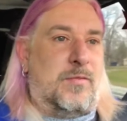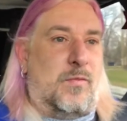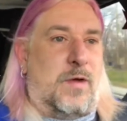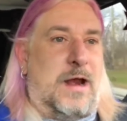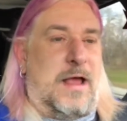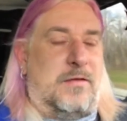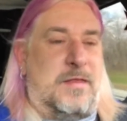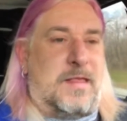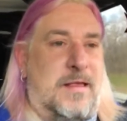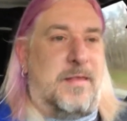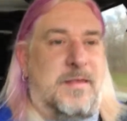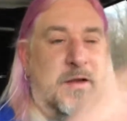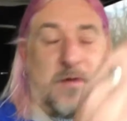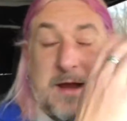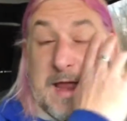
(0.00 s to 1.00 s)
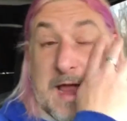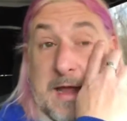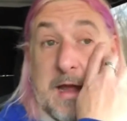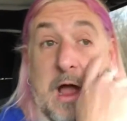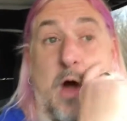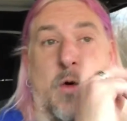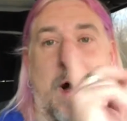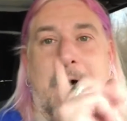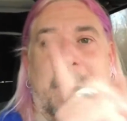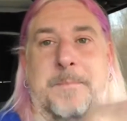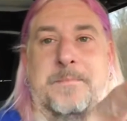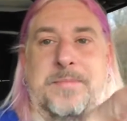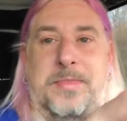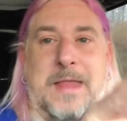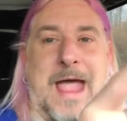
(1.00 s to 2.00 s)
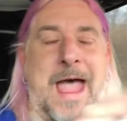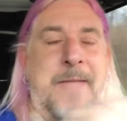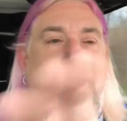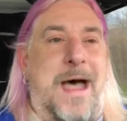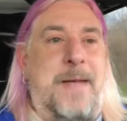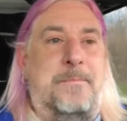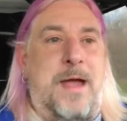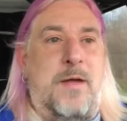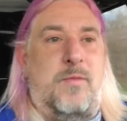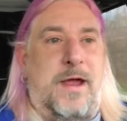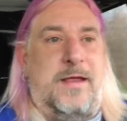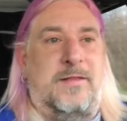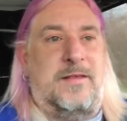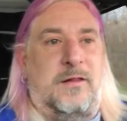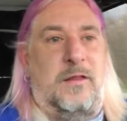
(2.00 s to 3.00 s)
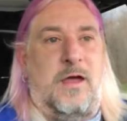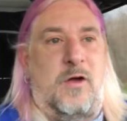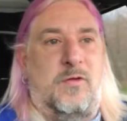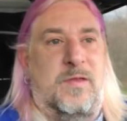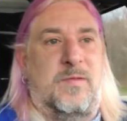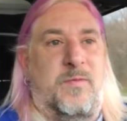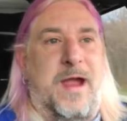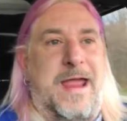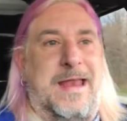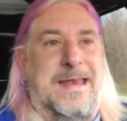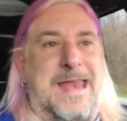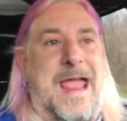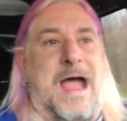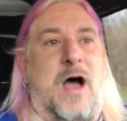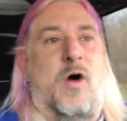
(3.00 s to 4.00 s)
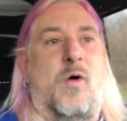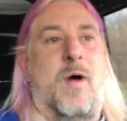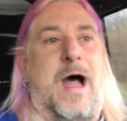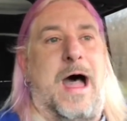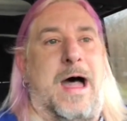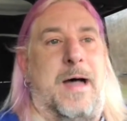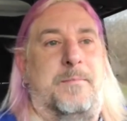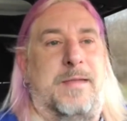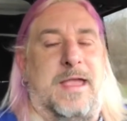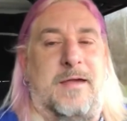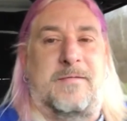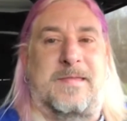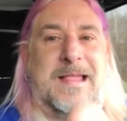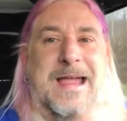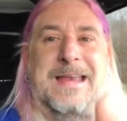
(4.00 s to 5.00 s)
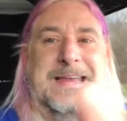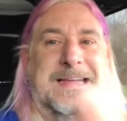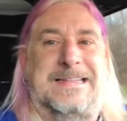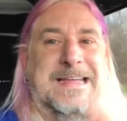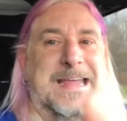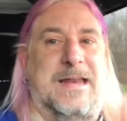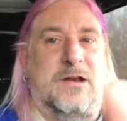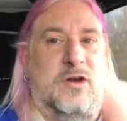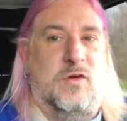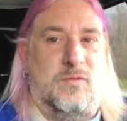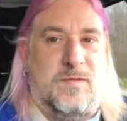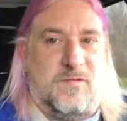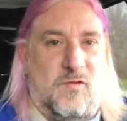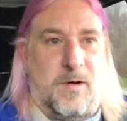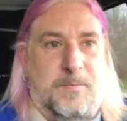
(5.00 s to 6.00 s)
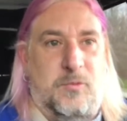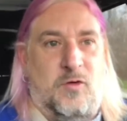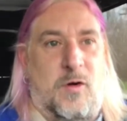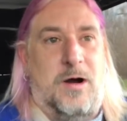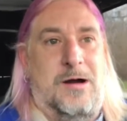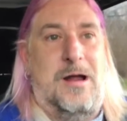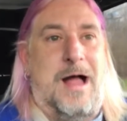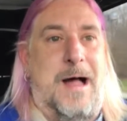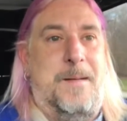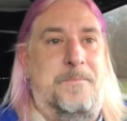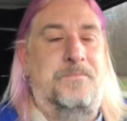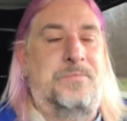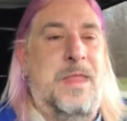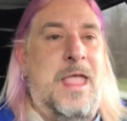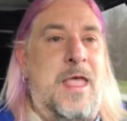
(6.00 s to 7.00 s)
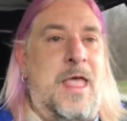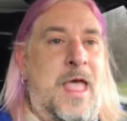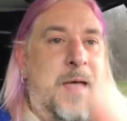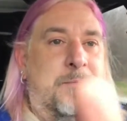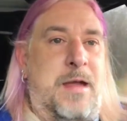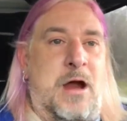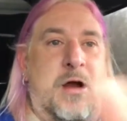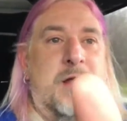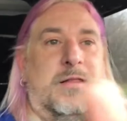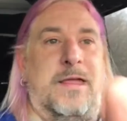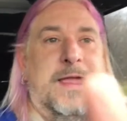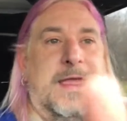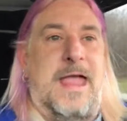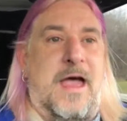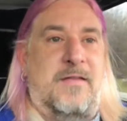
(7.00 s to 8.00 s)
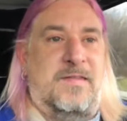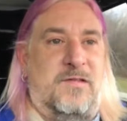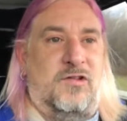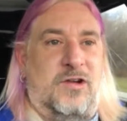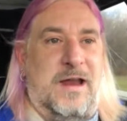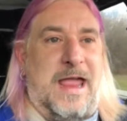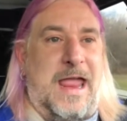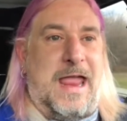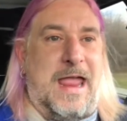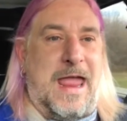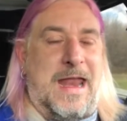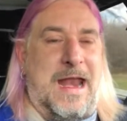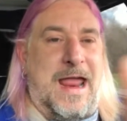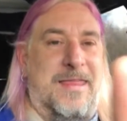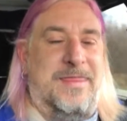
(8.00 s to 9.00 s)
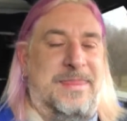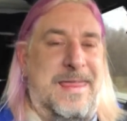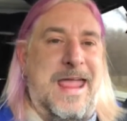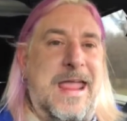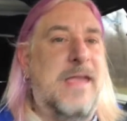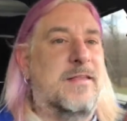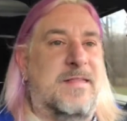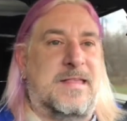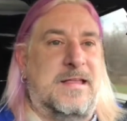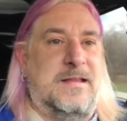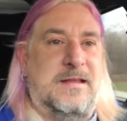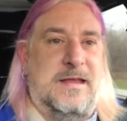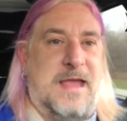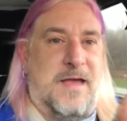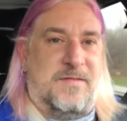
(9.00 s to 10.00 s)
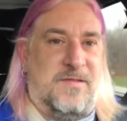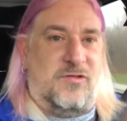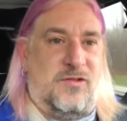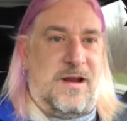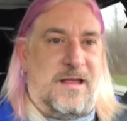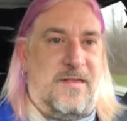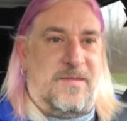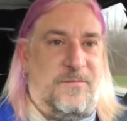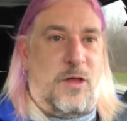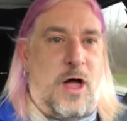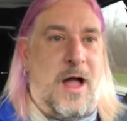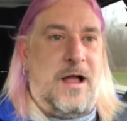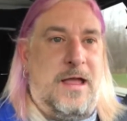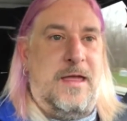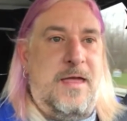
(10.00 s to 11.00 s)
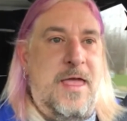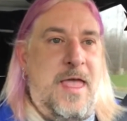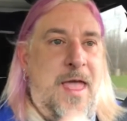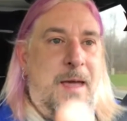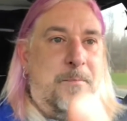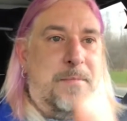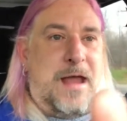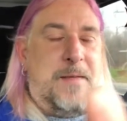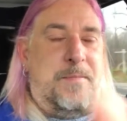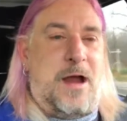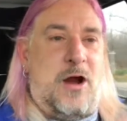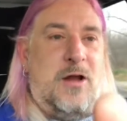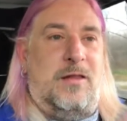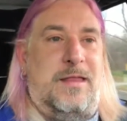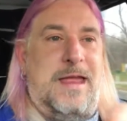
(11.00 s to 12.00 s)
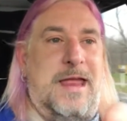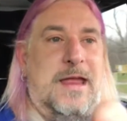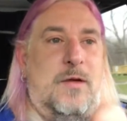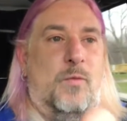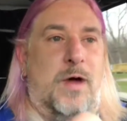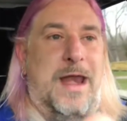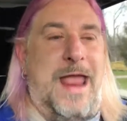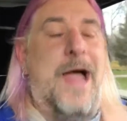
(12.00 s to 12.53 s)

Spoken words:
what else is going on? I'm on my way to Lowe's right now, because I need to get a new storm door. Apparently yesterday, and I think it's in yesterday's vlog, but apparently what